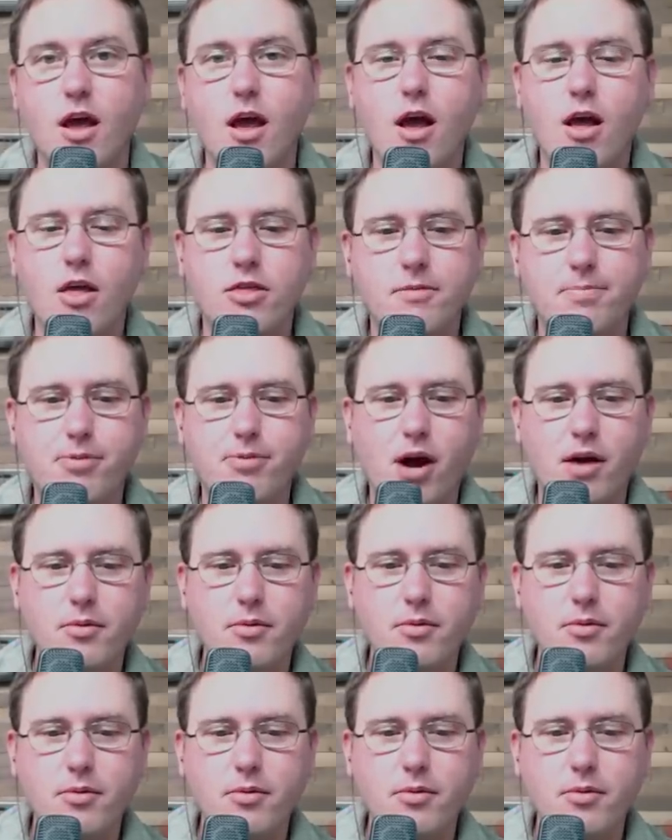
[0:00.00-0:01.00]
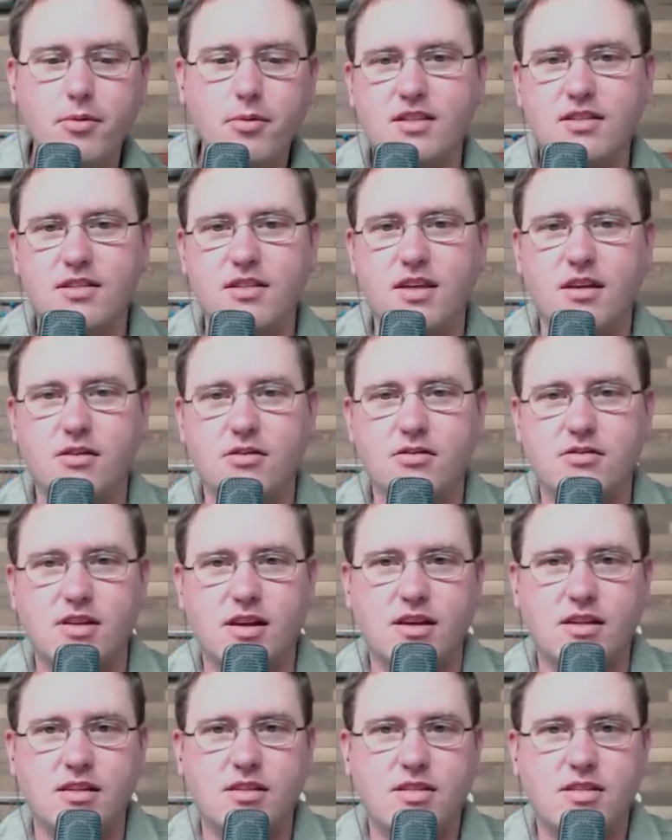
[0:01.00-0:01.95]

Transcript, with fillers: The problem with those oscillators